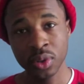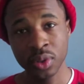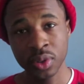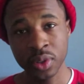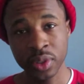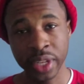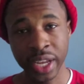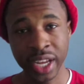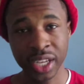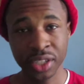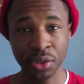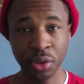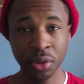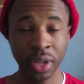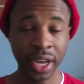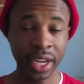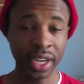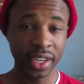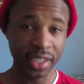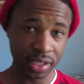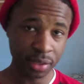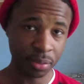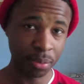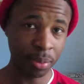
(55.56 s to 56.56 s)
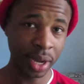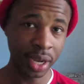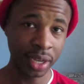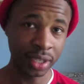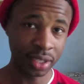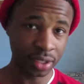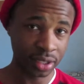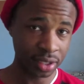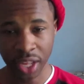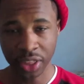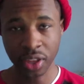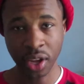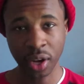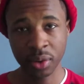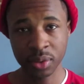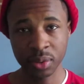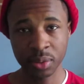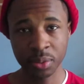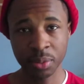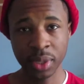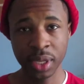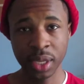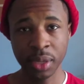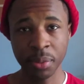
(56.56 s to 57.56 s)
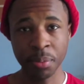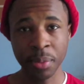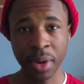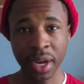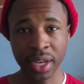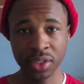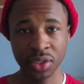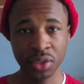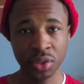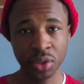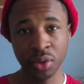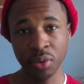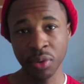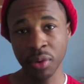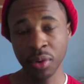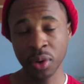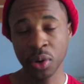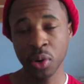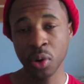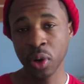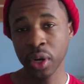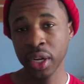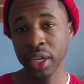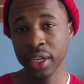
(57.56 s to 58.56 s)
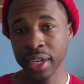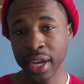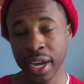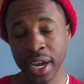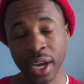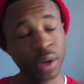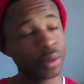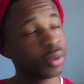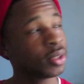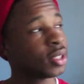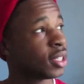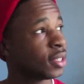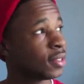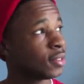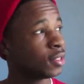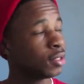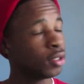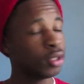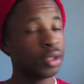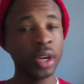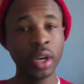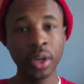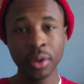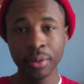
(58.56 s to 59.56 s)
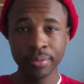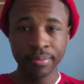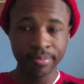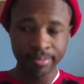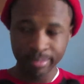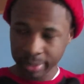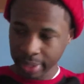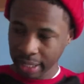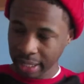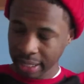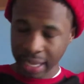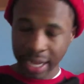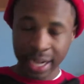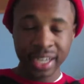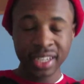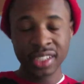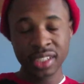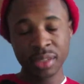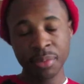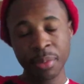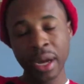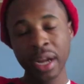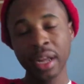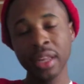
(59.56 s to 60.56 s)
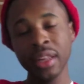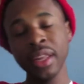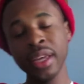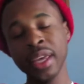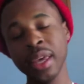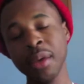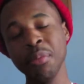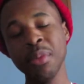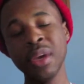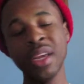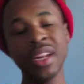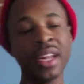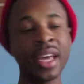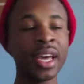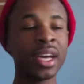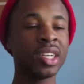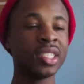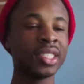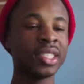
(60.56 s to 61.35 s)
natural lighting is best. I thought it would be best to re-record it now, since you know the lighting is better. Look at me now,